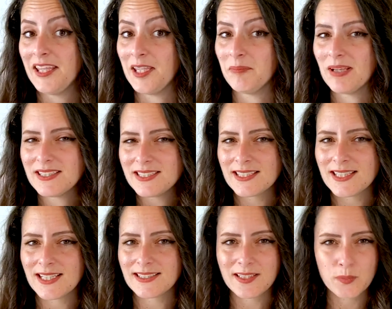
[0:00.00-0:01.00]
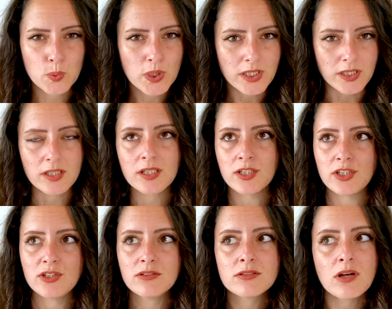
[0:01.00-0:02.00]
Imagine that at work,
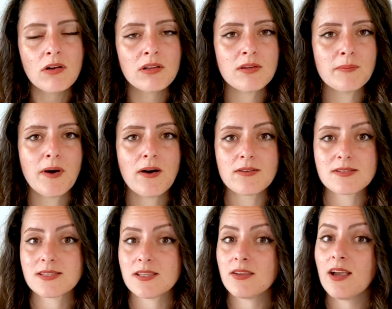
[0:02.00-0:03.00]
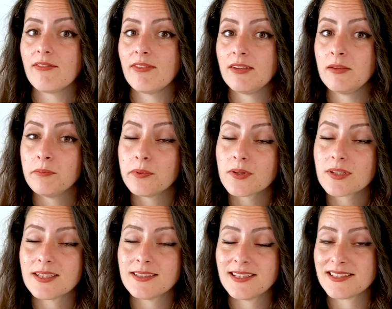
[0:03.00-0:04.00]
you told your boss that you have an
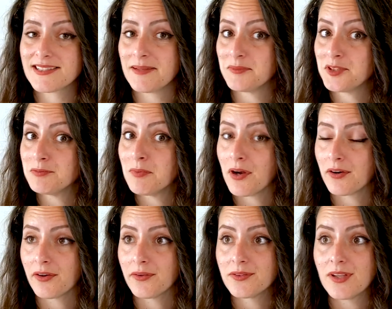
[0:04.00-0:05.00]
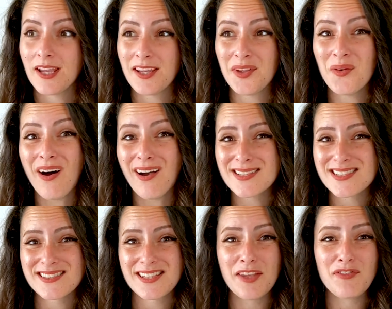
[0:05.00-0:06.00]
important exam tomorrow and you
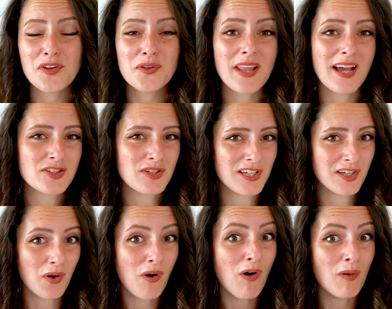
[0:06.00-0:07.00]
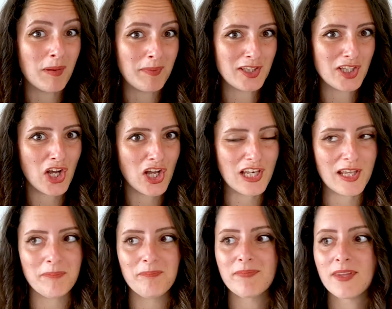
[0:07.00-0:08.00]
asked if you could actually go home a bit earlier.
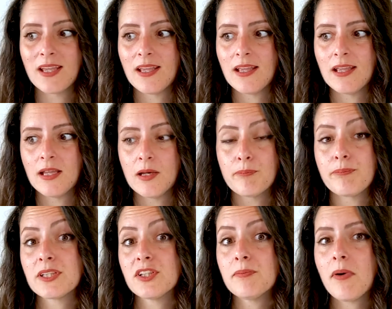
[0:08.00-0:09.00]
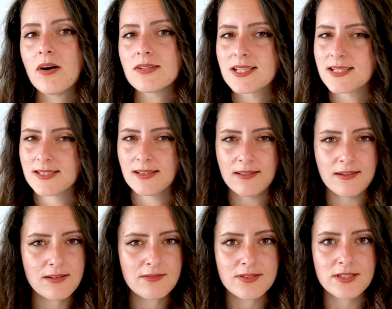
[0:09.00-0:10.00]
But your boss has a lot
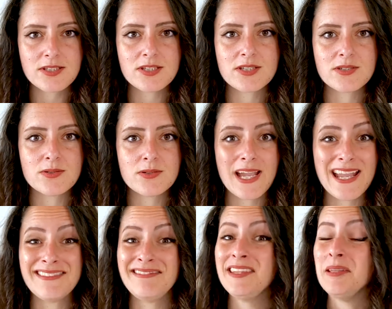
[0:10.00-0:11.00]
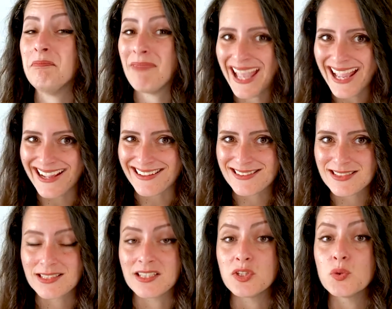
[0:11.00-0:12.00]
of work to do and demands
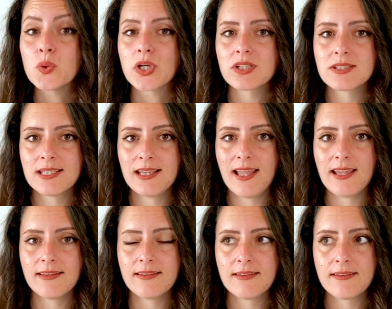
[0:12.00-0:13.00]
that you work till late.